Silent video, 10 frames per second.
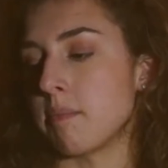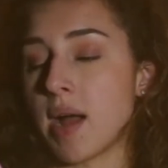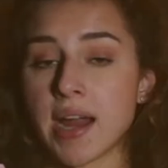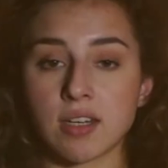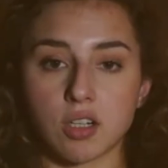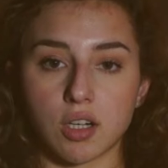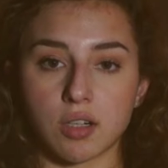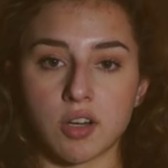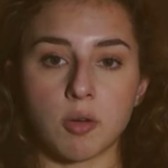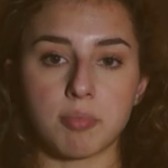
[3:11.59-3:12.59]
binder
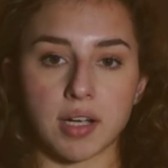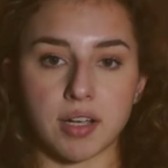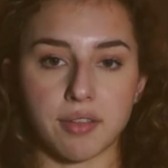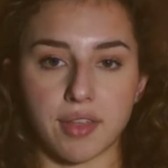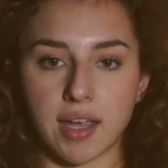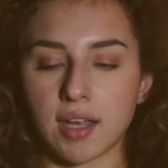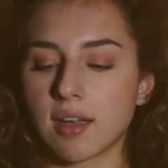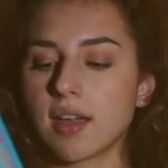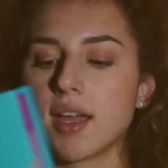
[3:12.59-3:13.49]
notebook thing.